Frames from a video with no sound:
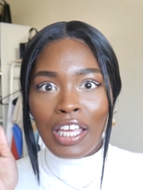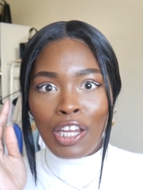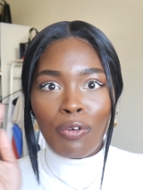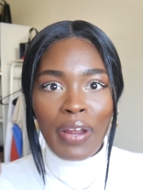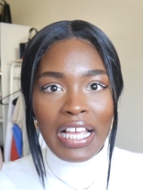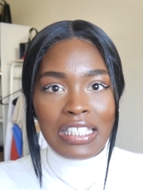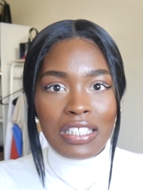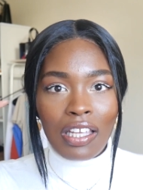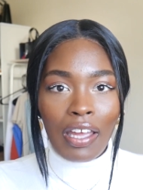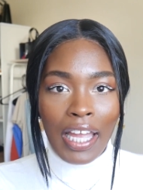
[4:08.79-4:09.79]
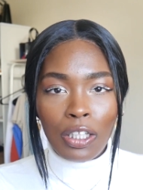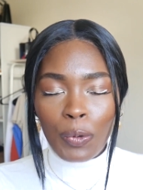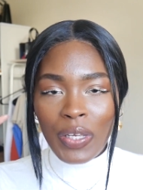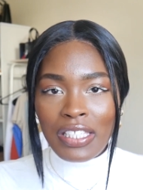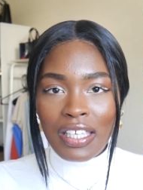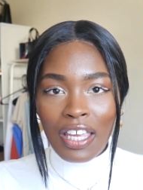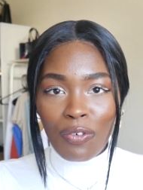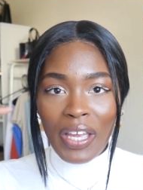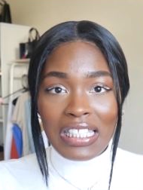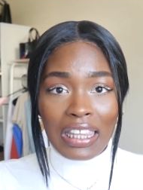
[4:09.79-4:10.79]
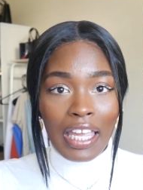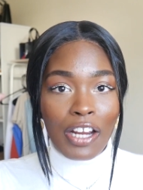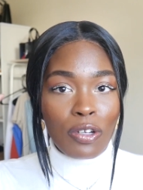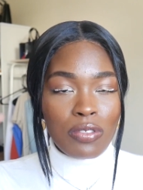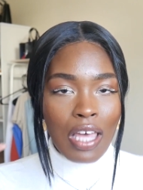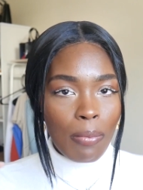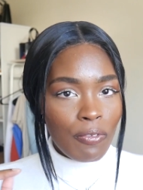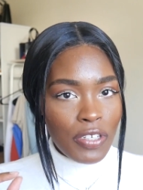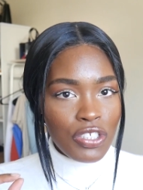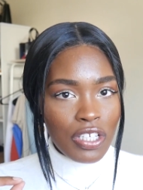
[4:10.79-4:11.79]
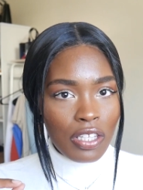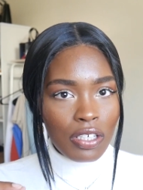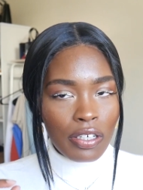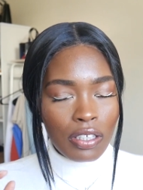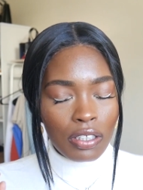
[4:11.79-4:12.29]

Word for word: earrings, the Ana Luisa earrings layered on top of each other.